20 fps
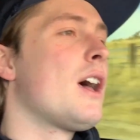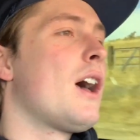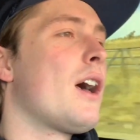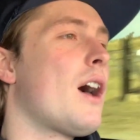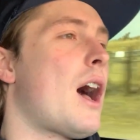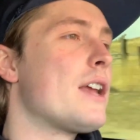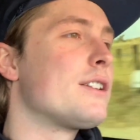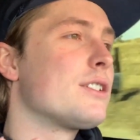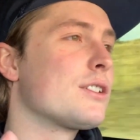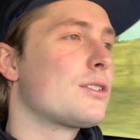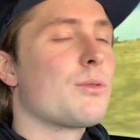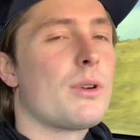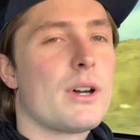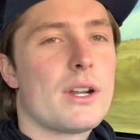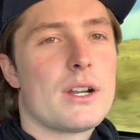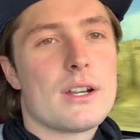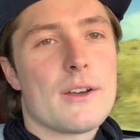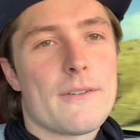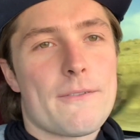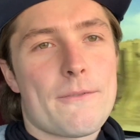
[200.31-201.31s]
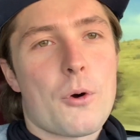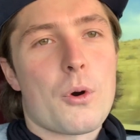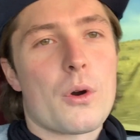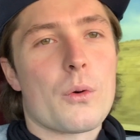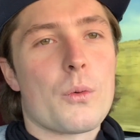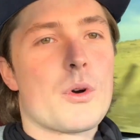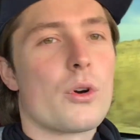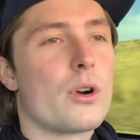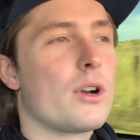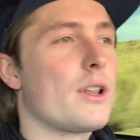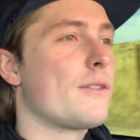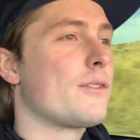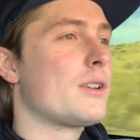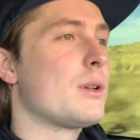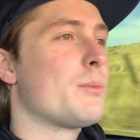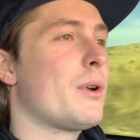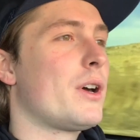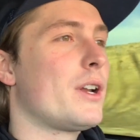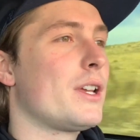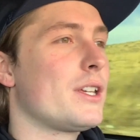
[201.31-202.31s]
I just wanted to forewarn
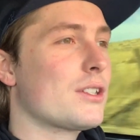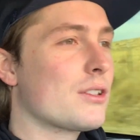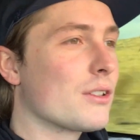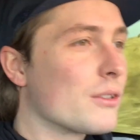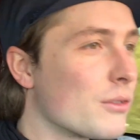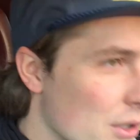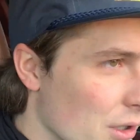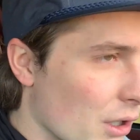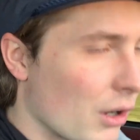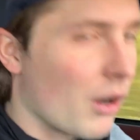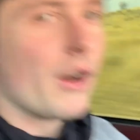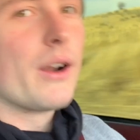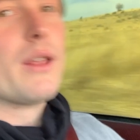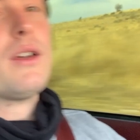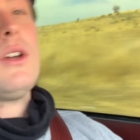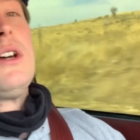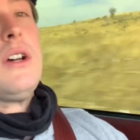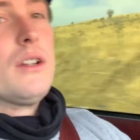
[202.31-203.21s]
everybody, so we're going